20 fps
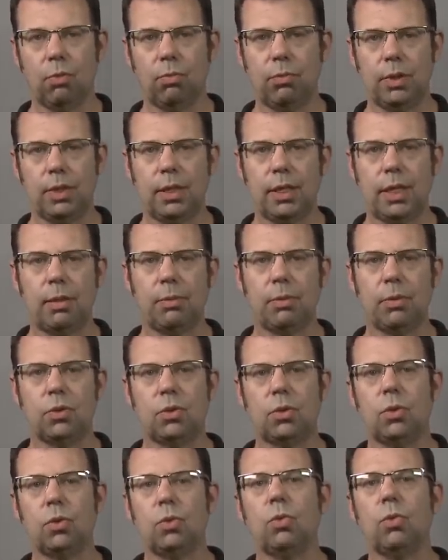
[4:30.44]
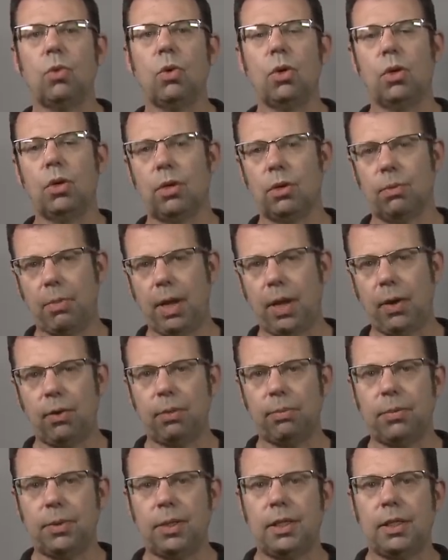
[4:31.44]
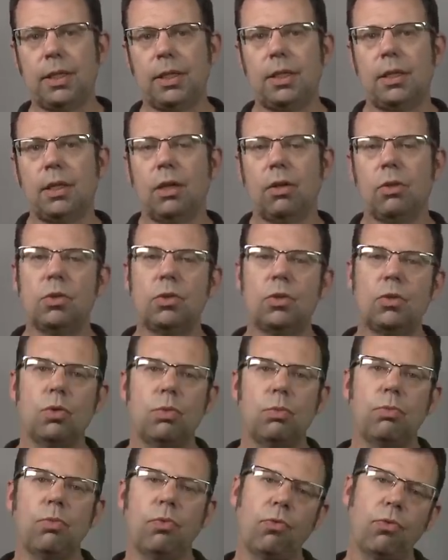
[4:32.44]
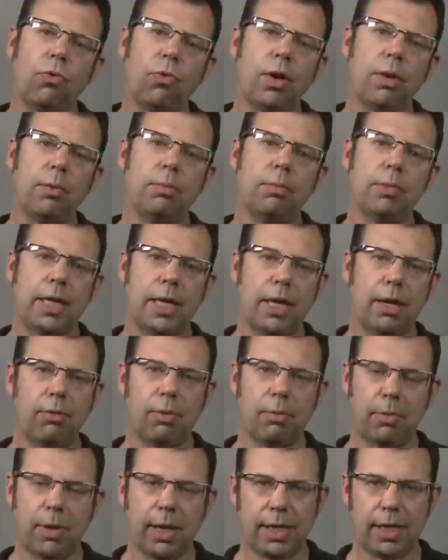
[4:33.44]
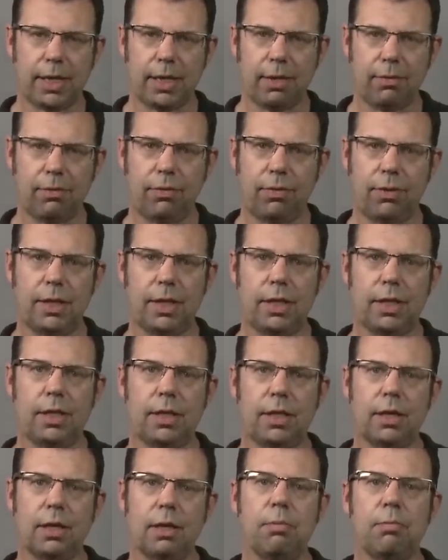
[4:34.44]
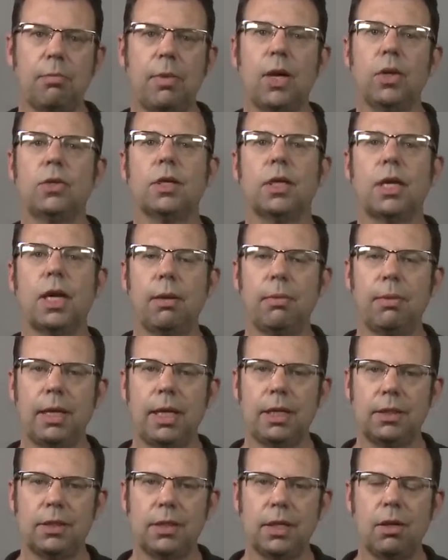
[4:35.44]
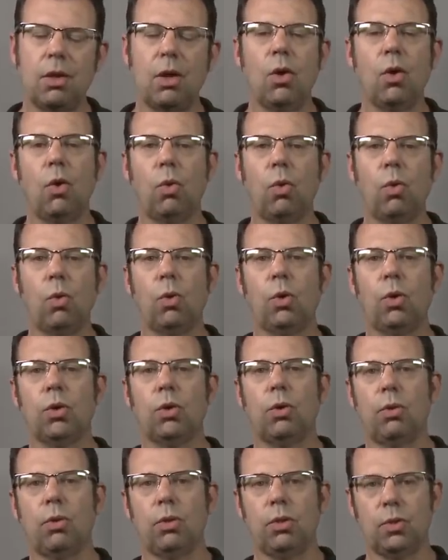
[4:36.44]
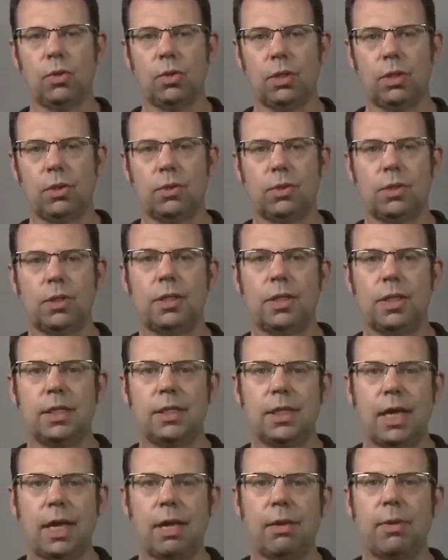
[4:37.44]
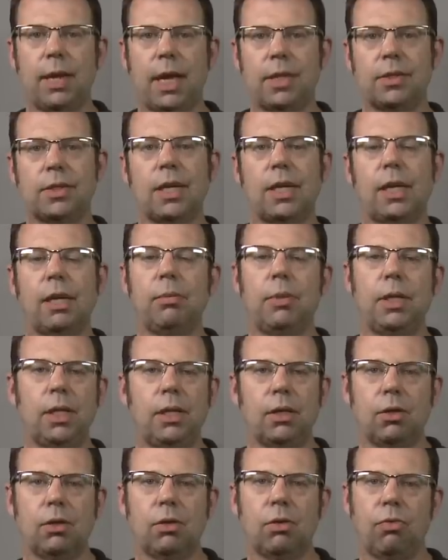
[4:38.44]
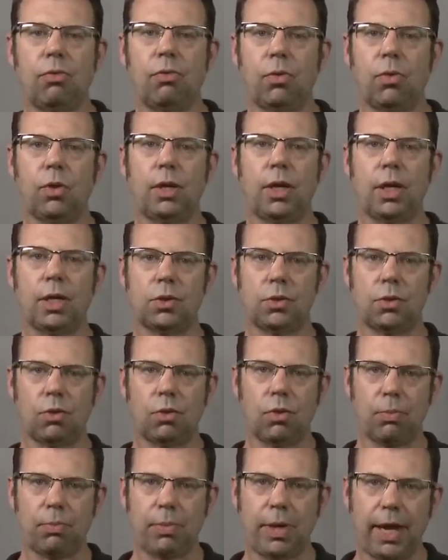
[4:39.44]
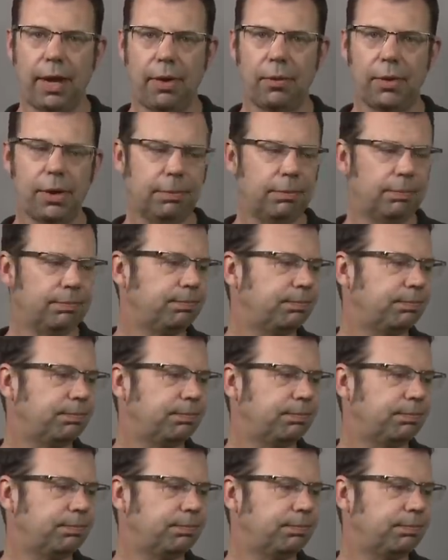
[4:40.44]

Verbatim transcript: be able to power up the zoom from the camera body if the uh, mount accommodates it, or you can use the DTAP as I am here for external power.